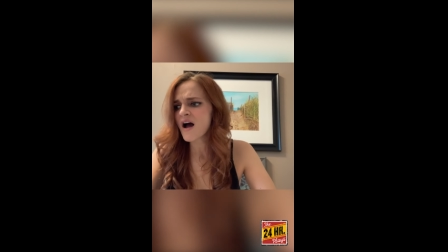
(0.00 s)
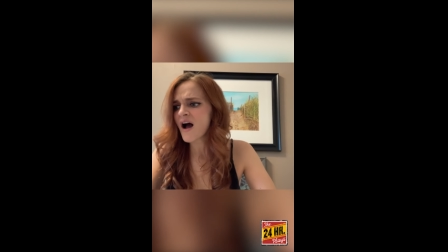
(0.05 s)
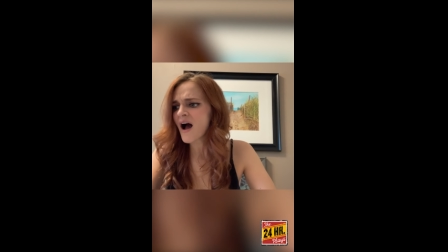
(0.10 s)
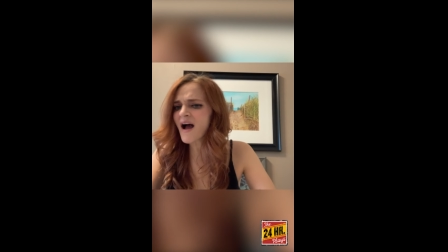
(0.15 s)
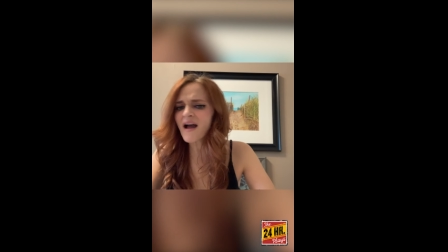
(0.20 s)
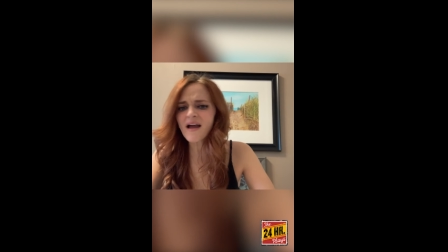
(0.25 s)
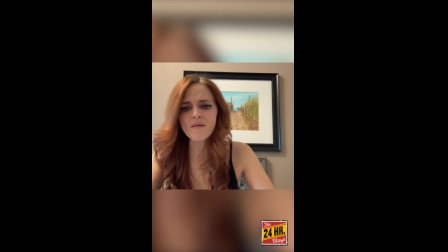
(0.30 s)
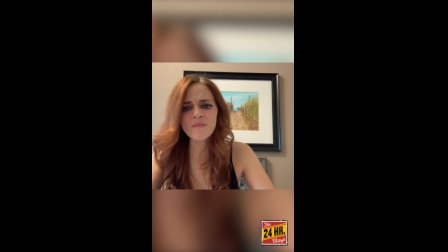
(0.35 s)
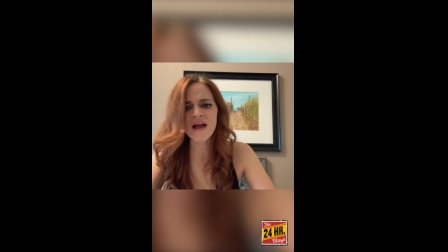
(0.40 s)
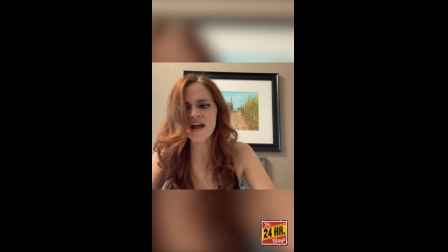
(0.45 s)

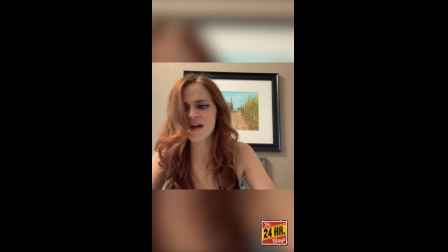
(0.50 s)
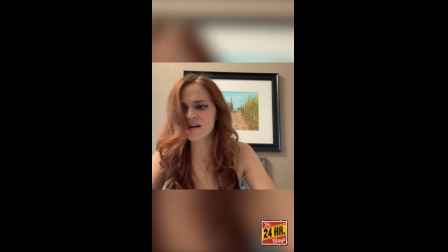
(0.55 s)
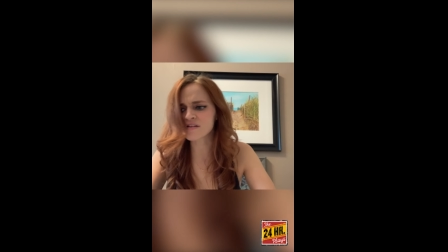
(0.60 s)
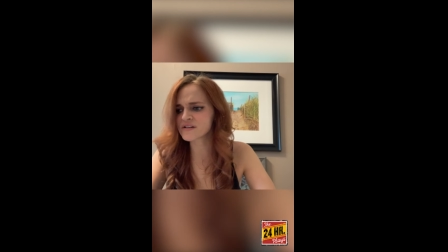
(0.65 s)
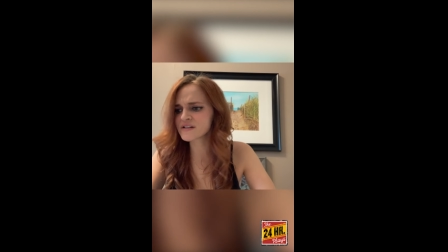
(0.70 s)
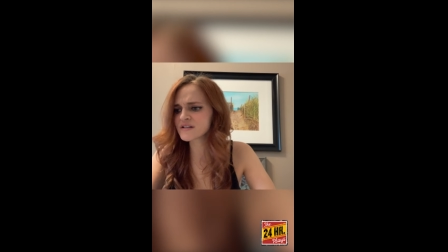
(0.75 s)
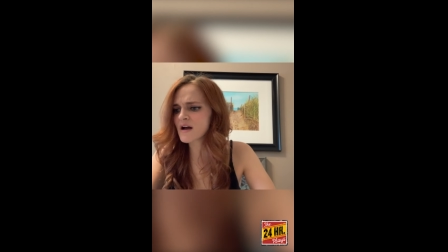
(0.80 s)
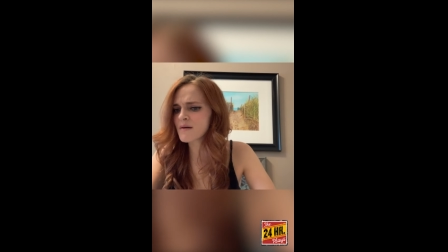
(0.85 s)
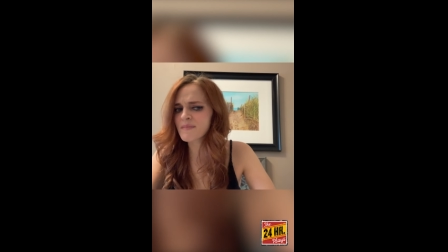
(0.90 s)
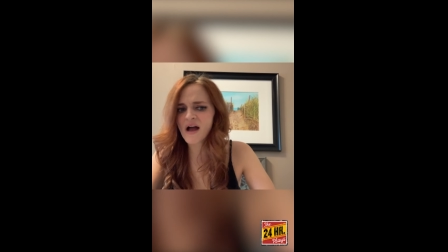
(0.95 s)
I am
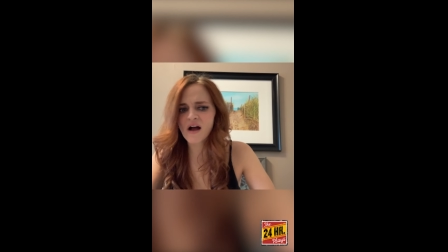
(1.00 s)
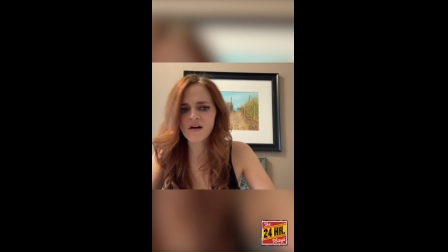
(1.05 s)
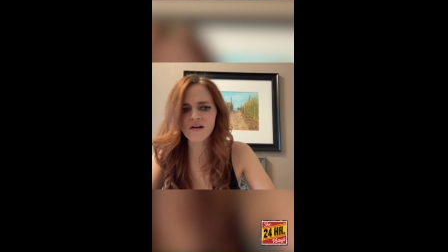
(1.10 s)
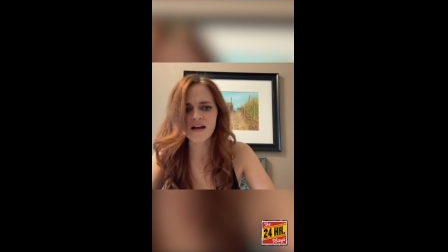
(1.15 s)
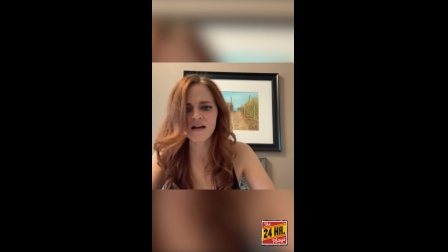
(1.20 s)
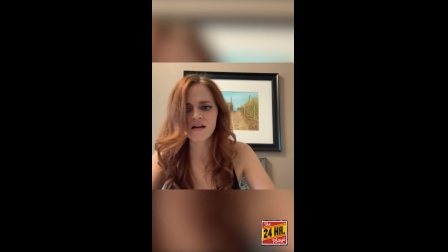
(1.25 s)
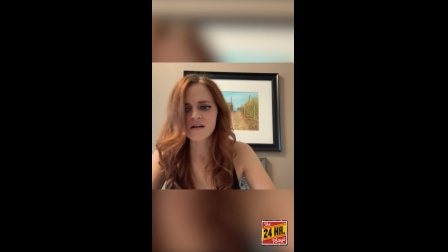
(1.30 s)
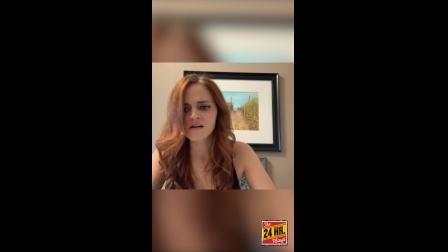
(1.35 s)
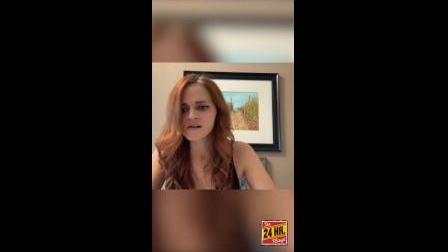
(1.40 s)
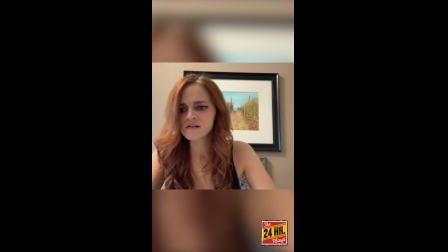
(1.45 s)
angry about
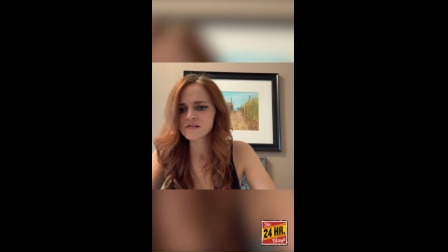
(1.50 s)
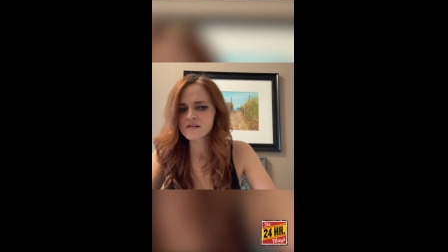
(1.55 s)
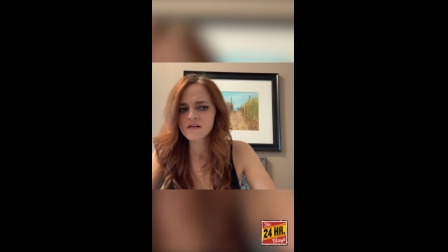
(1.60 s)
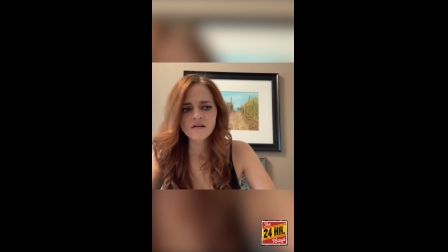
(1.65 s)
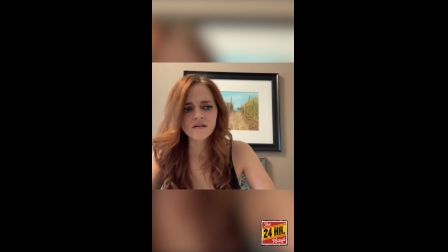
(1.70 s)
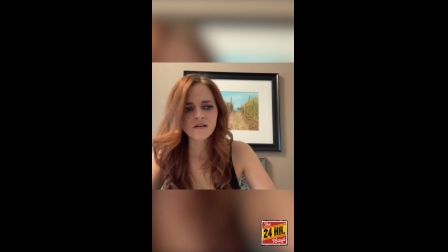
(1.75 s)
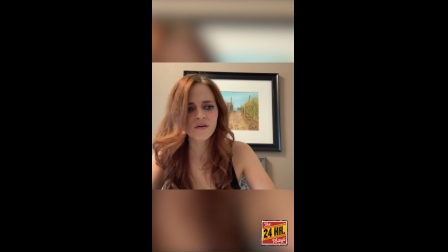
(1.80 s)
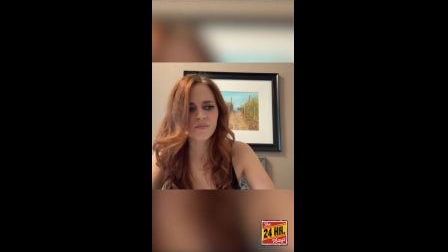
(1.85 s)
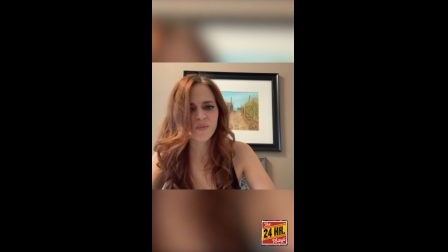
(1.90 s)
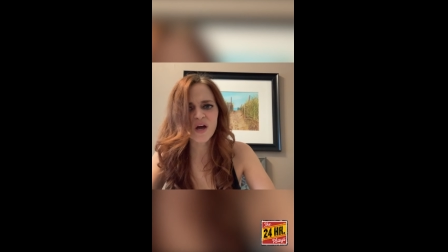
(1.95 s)

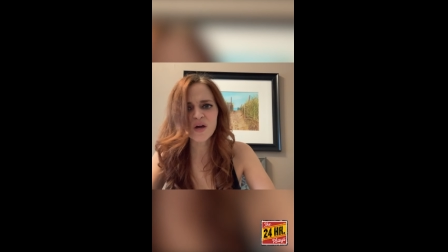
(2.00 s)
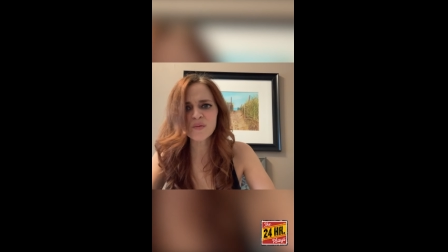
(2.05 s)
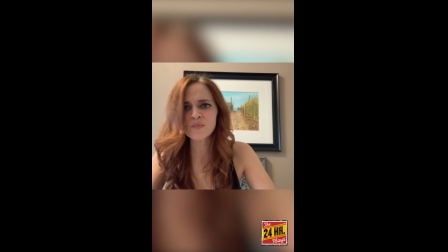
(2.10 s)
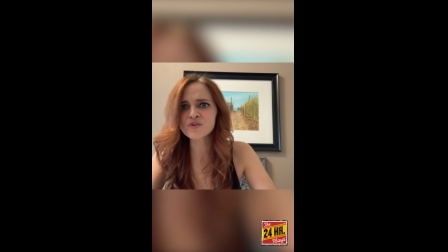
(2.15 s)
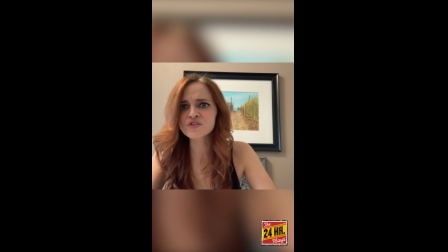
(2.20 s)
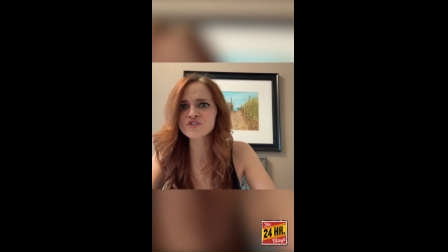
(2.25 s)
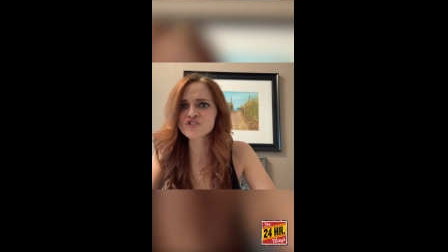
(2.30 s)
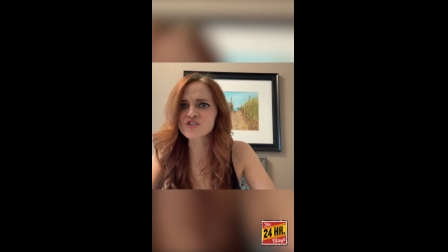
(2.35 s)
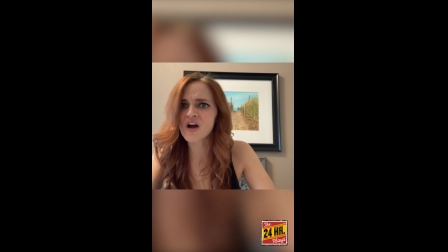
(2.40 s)
people's